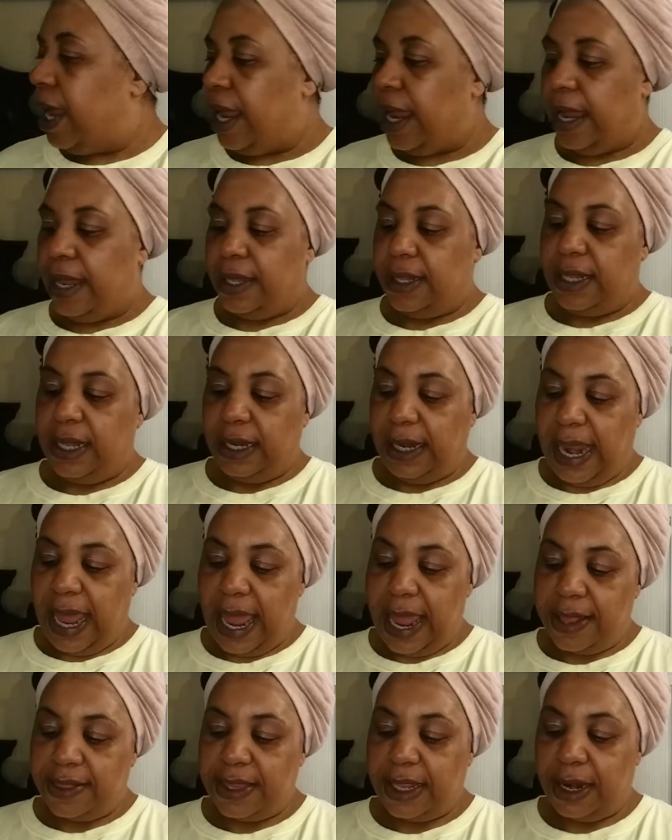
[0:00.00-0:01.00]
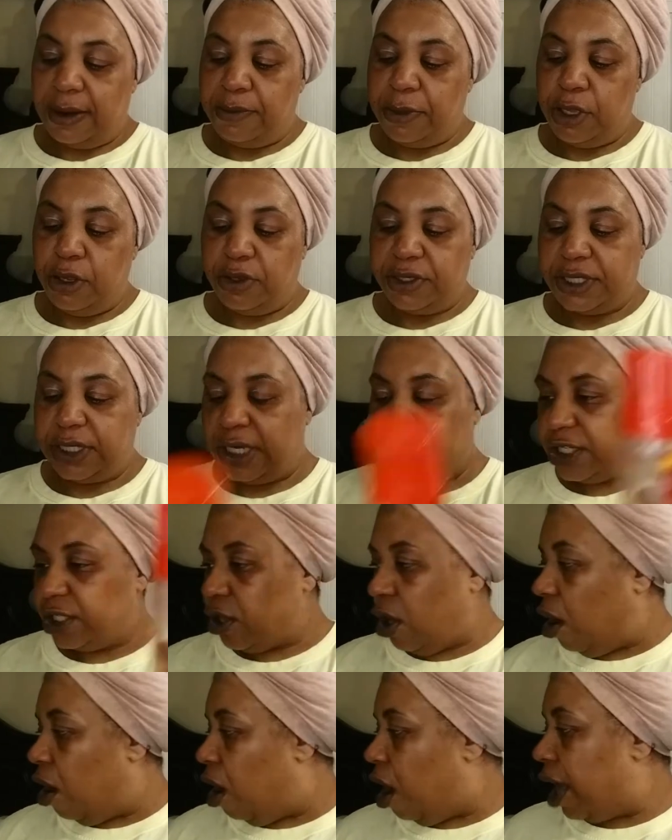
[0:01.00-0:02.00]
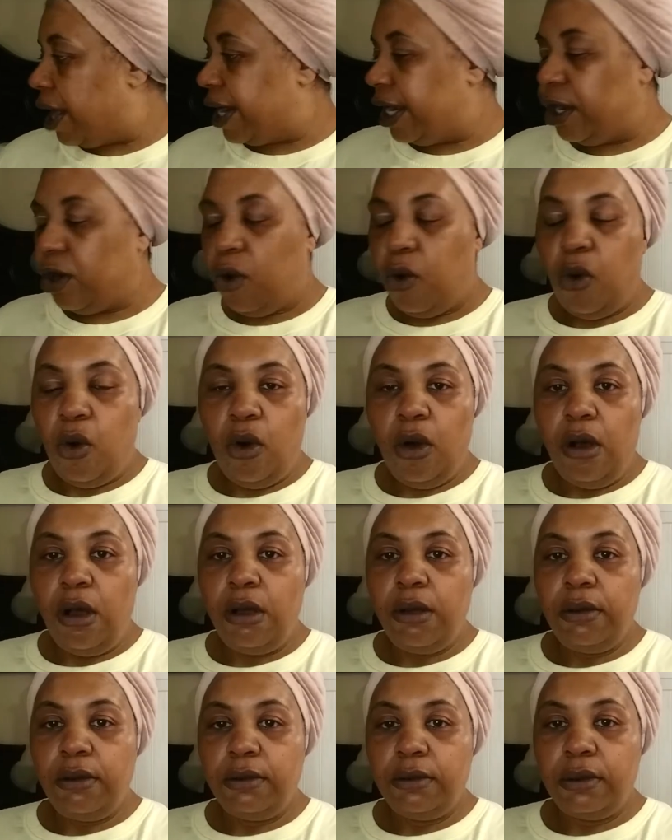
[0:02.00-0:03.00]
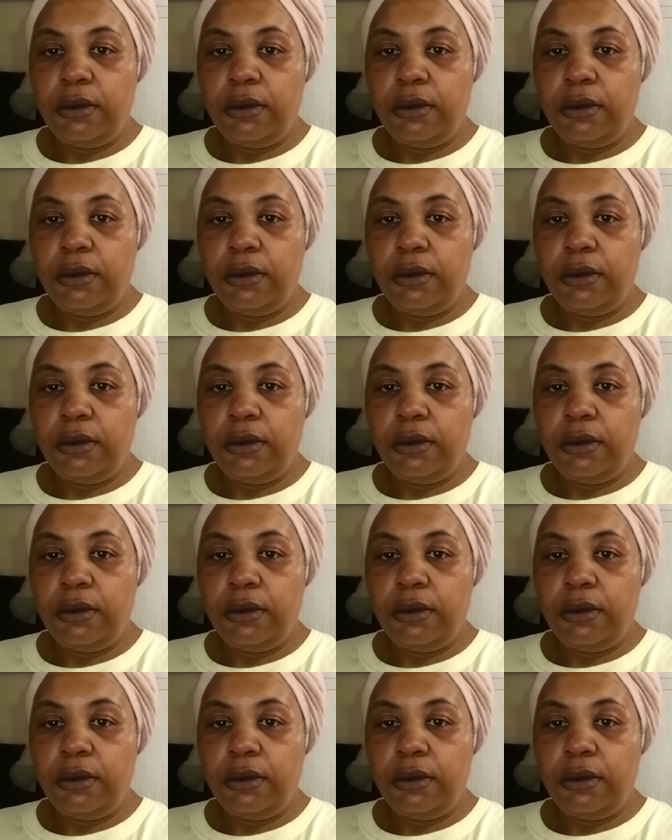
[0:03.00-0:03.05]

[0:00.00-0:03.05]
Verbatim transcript: And the line that I'm using is the Argan Oil,